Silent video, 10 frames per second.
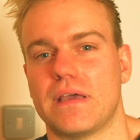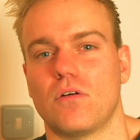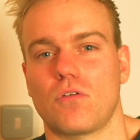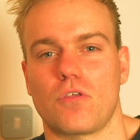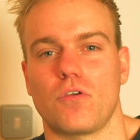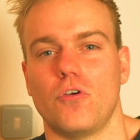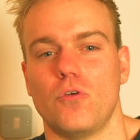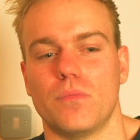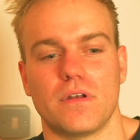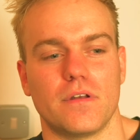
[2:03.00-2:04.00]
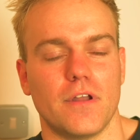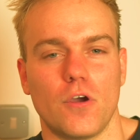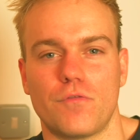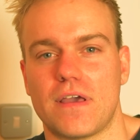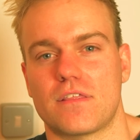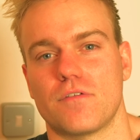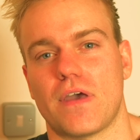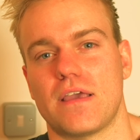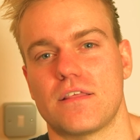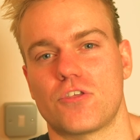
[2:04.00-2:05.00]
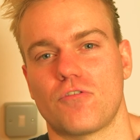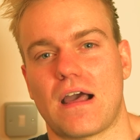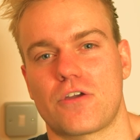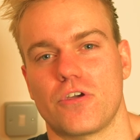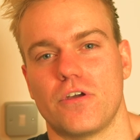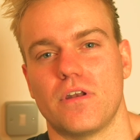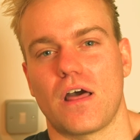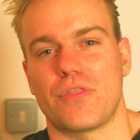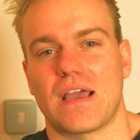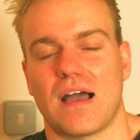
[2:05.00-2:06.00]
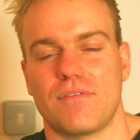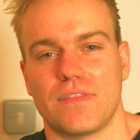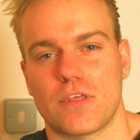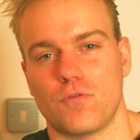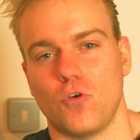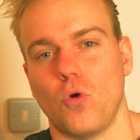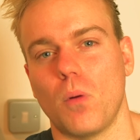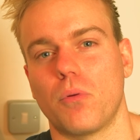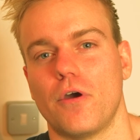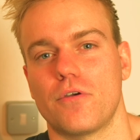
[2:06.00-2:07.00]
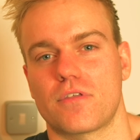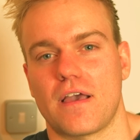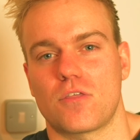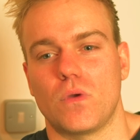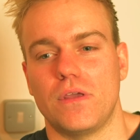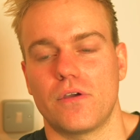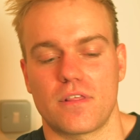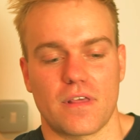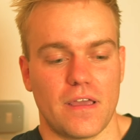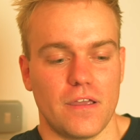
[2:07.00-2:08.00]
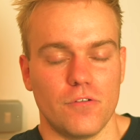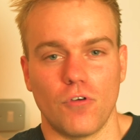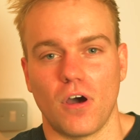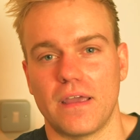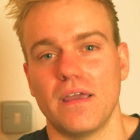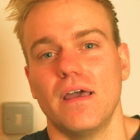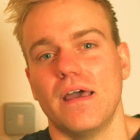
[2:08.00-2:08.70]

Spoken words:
being on Zoom and no face-to-face interaction, I think having this formal process where you can say, right,